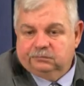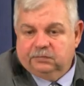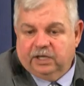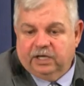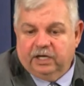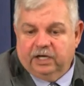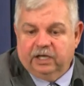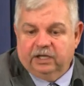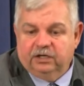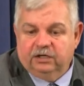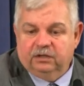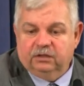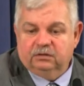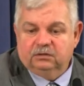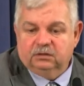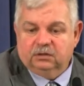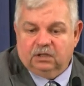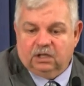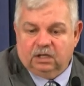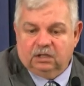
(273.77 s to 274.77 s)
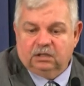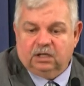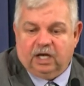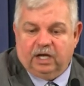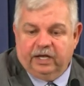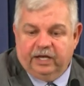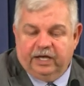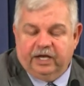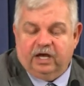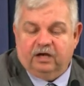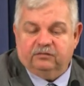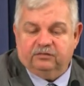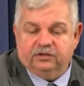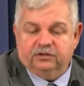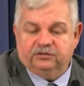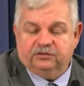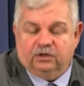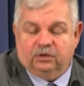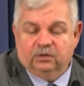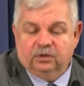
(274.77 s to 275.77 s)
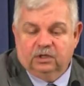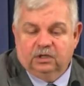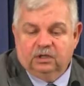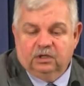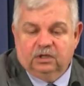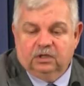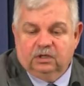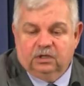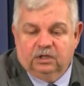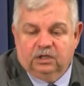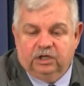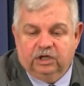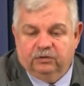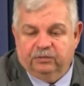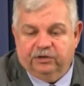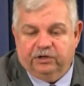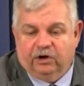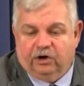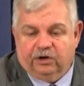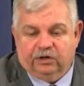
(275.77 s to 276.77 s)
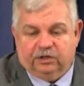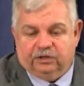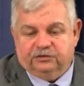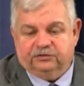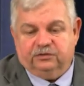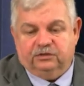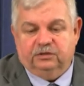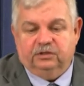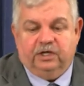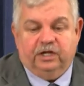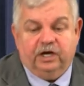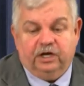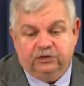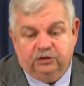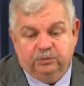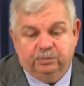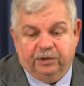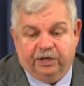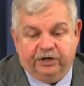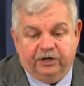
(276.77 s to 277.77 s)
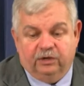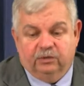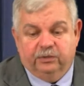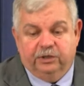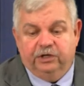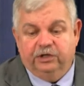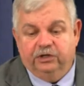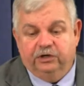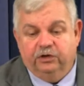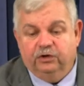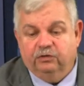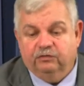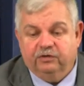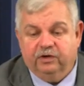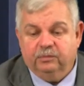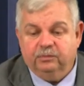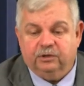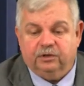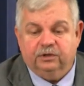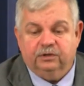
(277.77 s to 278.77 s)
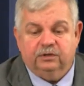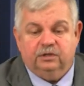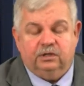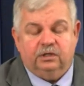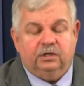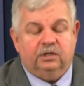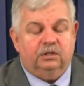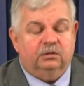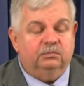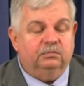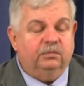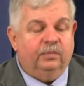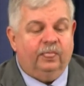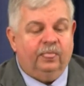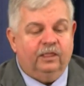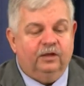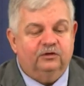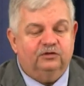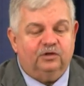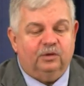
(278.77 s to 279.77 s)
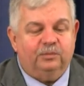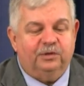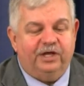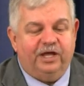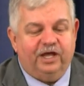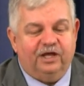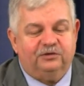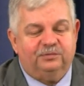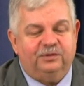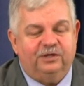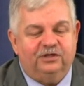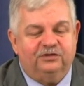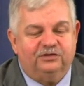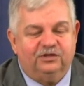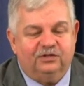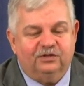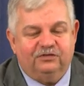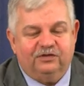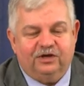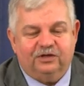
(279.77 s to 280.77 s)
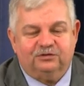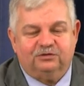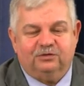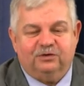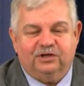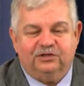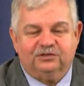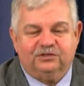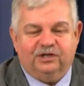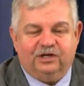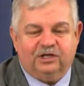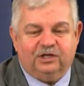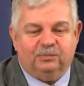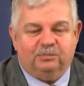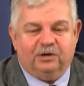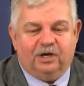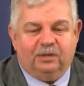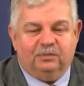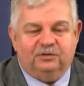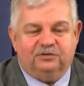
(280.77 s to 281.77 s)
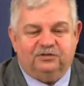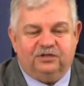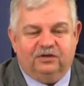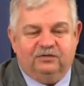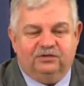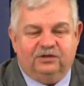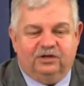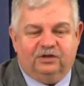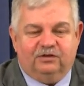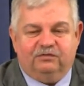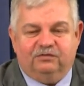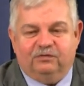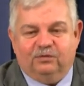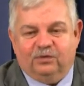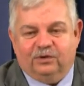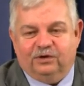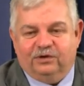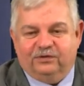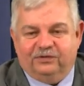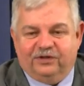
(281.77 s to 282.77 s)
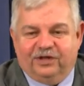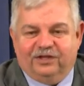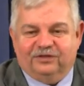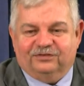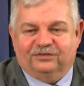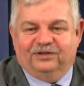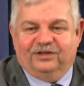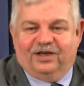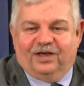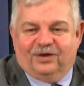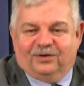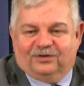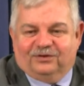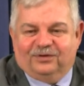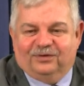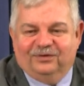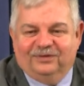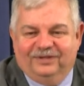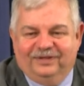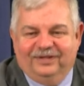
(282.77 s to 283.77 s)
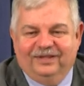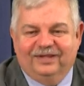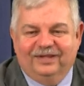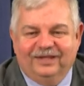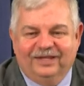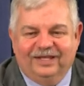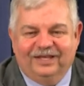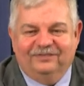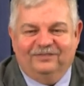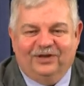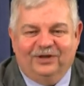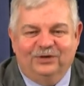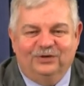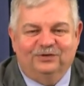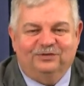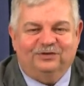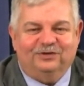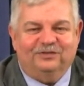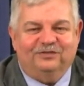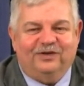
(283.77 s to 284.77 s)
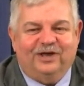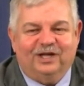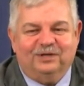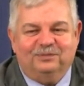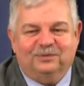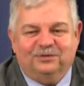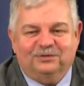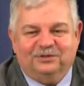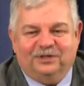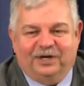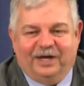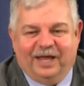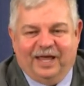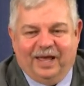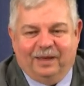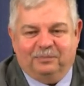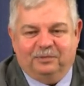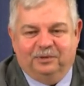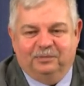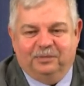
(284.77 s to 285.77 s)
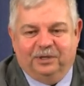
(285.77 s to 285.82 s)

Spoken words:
And I have. And so, irregardless, and I do plan on winning in November. Somebody asked me, I said, if I was Kreskin, I could probably save another $400,000 if I knew for a fact what was going to happen.